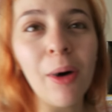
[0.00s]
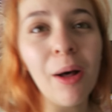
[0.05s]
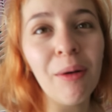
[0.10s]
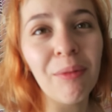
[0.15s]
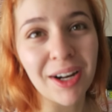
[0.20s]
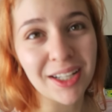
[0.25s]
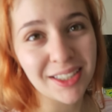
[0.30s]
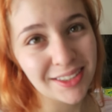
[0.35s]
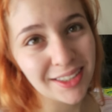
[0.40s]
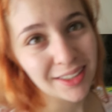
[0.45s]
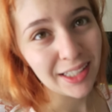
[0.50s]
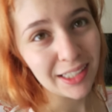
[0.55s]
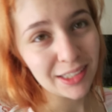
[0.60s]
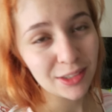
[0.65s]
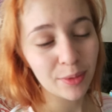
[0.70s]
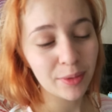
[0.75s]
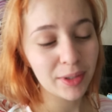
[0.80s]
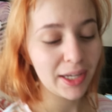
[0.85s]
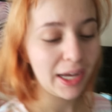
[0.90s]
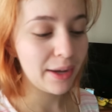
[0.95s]
well rested, that's
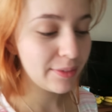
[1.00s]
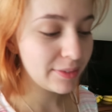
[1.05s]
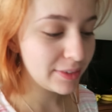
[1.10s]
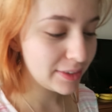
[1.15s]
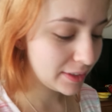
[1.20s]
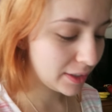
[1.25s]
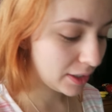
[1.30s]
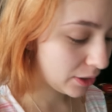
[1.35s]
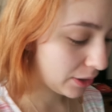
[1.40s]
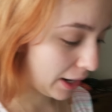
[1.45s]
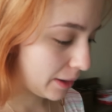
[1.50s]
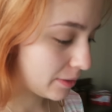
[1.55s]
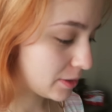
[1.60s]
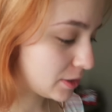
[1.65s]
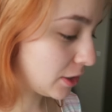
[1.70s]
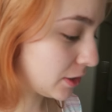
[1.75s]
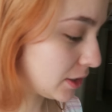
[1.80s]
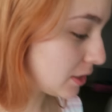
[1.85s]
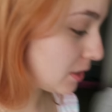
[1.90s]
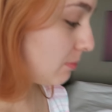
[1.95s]
what counts. Okay,
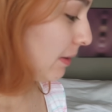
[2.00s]
so this